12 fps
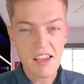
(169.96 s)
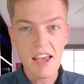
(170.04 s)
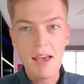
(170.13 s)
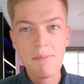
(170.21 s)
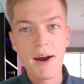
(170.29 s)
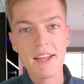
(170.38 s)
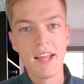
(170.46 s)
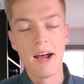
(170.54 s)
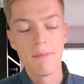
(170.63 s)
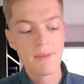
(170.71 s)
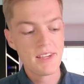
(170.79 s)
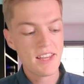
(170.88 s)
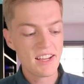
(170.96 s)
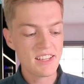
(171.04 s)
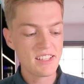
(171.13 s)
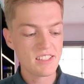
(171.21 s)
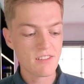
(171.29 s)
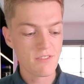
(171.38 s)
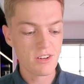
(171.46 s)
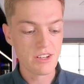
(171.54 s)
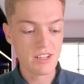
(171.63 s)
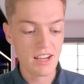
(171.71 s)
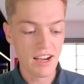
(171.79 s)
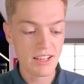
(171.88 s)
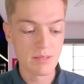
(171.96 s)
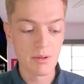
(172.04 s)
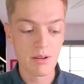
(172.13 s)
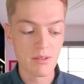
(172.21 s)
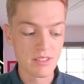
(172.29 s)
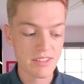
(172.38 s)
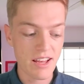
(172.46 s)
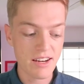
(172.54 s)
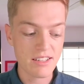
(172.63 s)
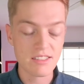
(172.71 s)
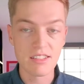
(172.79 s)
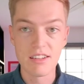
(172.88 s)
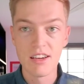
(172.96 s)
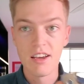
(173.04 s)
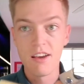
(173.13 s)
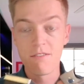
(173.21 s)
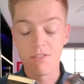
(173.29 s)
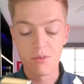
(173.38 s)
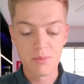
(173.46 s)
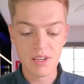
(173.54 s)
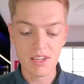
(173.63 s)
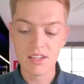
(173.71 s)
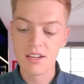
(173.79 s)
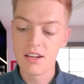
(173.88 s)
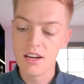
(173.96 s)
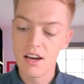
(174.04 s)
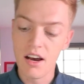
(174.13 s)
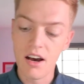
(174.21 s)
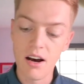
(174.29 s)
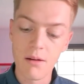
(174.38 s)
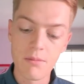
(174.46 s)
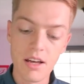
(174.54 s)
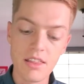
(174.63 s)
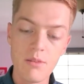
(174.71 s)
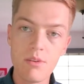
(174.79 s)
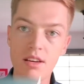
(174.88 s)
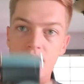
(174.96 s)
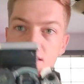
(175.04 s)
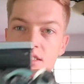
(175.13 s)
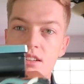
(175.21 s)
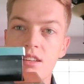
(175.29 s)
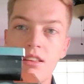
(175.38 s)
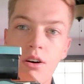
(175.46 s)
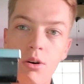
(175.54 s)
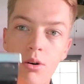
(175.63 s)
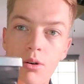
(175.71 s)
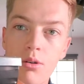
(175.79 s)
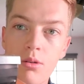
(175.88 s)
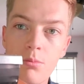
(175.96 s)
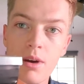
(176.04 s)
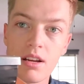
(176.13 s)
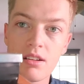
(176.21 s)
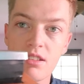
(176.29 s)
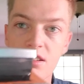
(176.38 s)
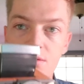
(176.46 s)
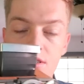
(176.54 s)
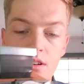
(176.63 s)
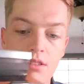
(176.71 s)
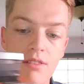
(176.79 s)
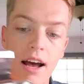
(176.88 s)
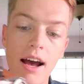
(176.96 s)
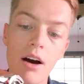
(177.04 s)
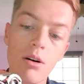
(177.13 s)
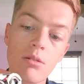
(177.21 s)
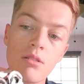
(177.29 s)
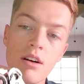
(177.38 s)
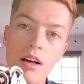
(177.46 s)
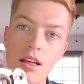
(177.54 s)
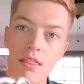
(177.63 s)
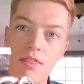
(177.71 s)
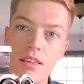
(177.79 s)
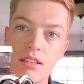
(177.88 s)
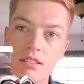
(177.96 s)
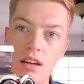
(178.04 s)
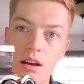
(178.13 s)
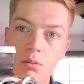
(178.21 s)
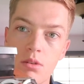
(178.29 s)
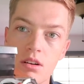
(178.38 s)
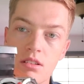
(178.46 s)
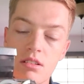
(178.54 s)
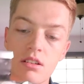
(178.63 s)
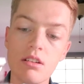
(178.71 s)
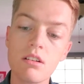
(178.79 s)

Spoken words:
it might not be that easy for you guys, but it was that easy for me. And then we can see the whole mechanism of how this guy works here.